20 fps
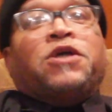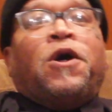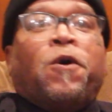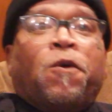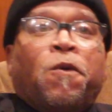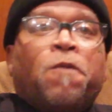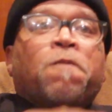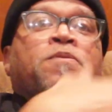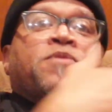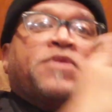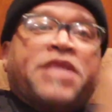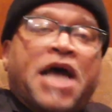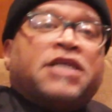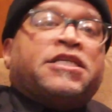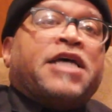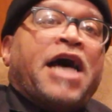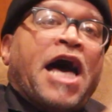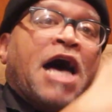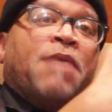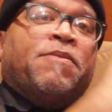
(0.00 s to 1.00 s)
So
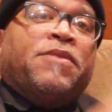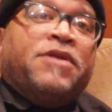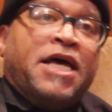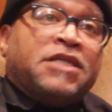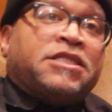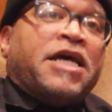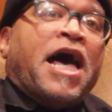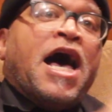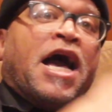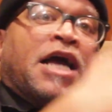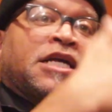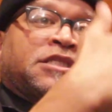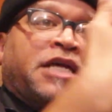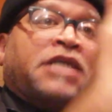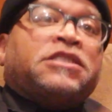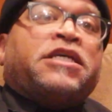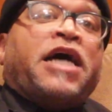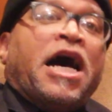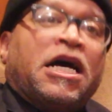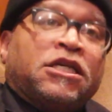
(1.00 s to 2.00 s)
that's how it
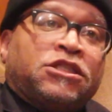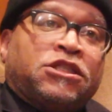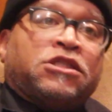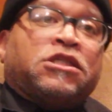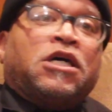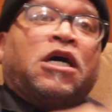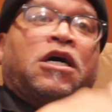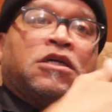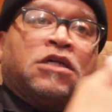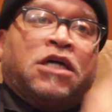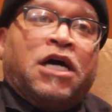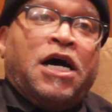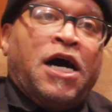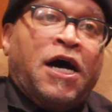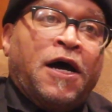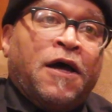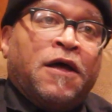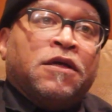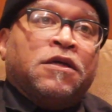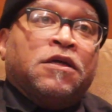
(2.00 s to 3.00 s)
stuck,
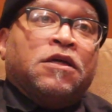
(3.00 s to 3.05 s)
God.